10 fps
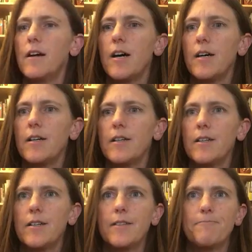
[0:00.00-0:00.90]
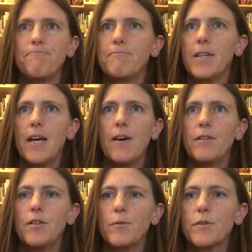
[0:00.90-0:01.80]
How
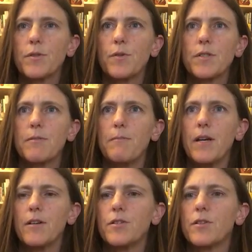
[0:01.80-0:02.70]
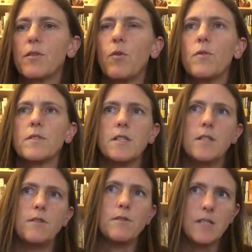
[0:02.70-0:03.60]
do your results compare to the goals that
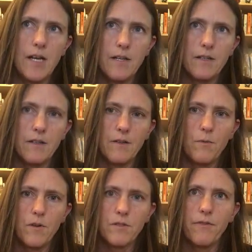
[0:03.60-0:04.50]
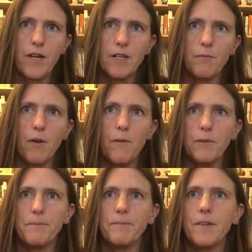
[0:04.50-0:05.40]
you set while defining the
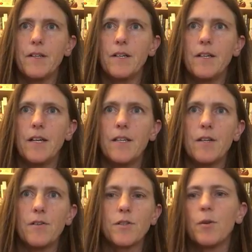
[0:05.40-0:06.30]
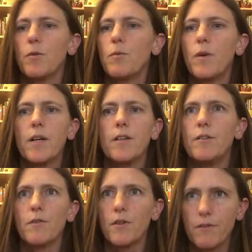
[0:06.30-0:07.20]
problem? And then also, what can
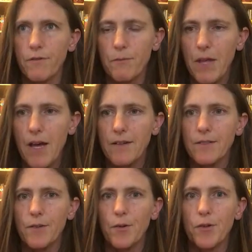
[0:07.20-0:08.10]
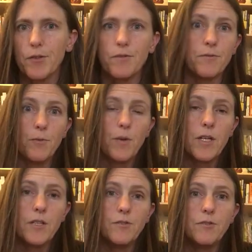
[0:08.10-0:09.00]
you learn from that? Or what
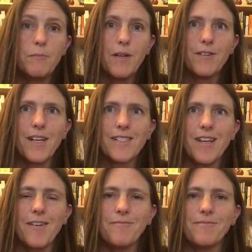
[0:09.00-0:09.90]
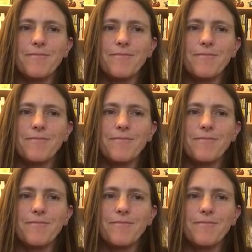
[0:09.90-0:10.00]
can you do better next time?